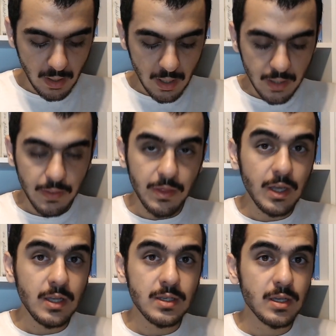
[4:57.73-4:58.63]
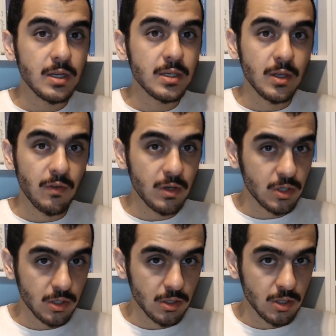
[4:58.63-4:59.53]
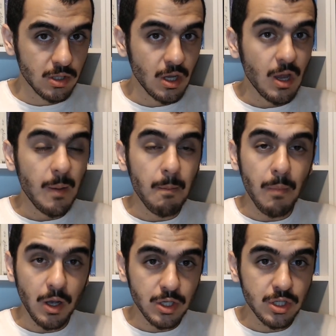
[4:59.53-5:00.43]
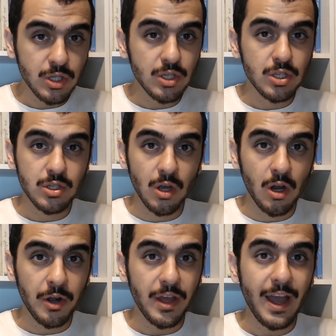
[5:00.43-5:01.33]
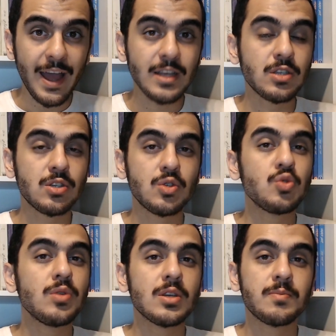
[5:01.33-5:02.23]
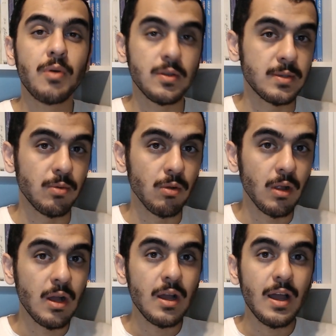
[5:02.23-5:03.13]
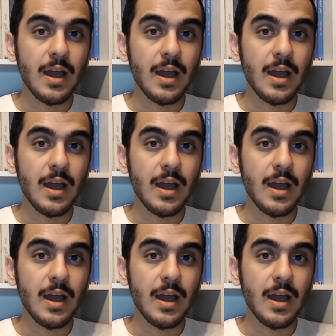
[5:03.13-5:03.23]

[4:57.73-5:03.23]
These interventions must start as soon as possible and